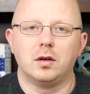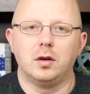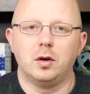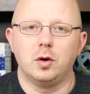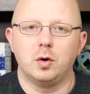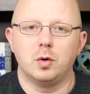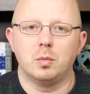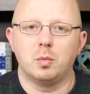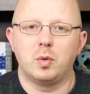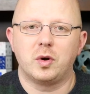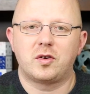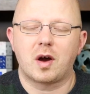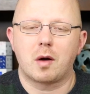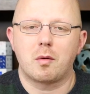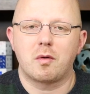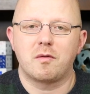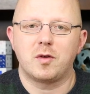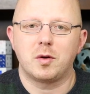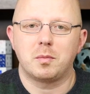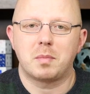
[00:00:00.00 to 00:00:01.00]
Loom, which I
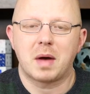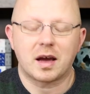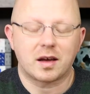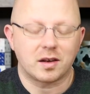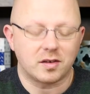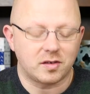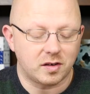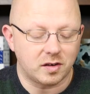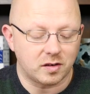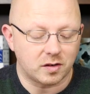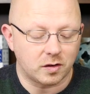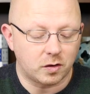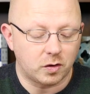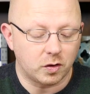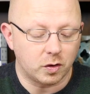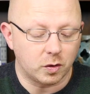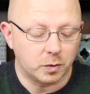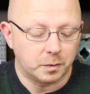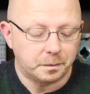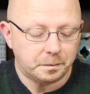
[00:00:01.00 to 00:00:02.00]
reviewed back in season
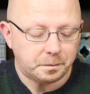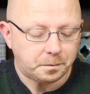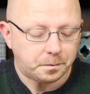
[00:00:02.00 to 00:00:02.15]
two.